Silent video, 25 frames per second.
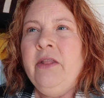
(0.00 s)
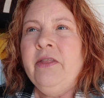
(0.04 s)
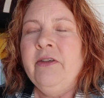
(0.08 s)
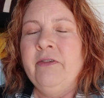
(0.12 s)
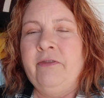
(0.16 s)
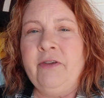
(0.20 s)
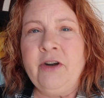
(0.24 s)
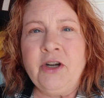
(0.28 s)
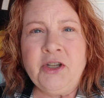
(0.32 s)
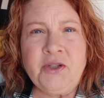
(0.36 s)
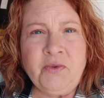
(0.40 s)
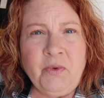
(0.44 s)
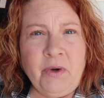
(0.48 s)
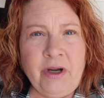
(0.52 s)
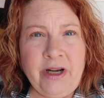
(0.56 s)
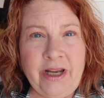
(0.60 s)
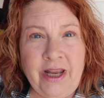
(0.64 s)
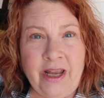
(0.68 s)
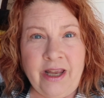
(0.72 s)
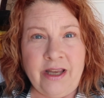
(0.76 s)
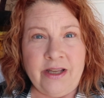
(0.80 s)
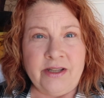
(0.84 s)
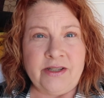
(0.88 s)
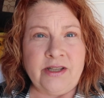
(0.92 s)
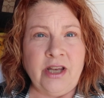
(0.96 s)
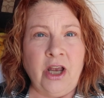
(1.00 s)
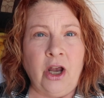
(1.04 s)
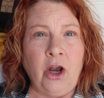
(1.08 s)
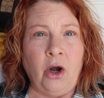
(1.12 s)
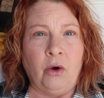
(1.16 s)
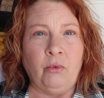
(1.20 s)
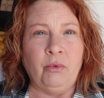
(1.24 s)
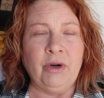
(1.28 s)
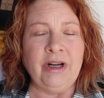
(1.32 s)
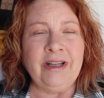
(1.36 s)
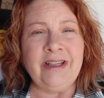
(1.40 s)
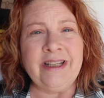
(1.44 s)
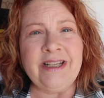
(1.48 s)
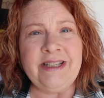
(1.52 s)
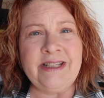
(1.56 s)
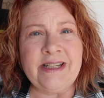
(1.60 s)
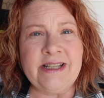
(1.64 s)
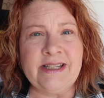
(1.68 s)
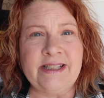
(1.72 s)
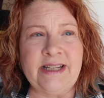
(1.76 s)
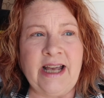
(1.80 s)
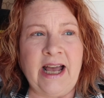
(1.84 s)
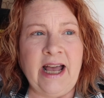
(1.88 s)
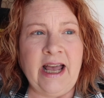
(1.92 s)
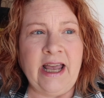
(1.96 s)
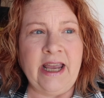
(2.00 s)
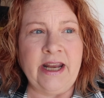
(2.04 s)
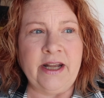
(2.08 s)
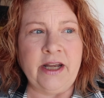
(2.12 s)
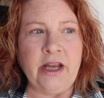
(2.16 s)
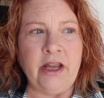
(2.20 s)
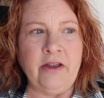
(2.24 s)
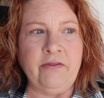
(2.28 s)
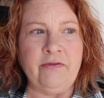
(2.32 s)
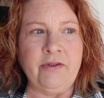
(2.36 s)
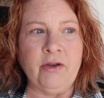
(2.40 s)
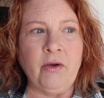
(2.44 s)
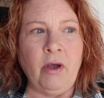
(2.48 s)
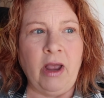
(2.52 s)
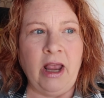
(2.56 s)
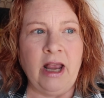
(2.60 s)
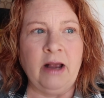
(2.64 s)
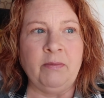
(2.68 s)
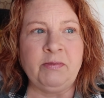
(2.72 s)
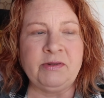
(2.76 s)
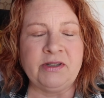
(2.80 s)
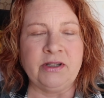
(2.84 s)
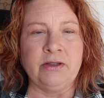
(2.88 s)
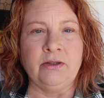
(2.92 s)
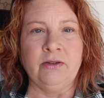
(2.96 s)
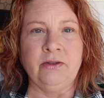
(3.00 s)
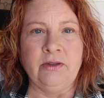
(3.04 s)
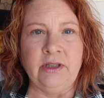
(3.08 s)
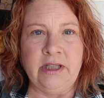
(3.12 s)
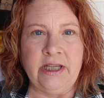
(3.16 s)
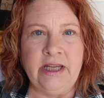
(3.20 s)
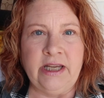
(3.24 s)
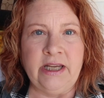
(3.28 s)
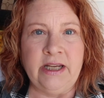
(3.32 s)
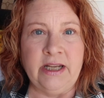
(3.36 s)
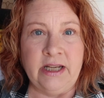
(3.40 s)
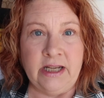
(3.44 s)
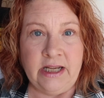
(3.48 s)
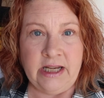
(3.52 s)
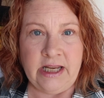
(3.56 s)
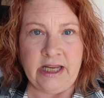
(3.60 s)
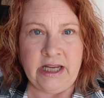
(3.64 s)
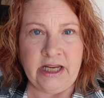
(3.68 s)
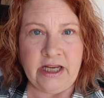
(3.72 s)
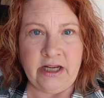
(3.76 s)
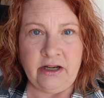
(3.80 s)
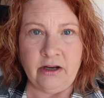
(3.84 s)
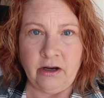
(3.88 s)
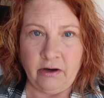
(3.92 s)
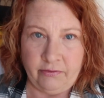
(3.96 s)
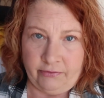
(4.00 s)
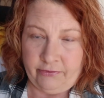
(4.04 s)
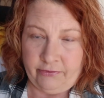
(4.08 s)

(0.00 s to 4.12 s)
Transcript: The first one is really decide if you absolutely need a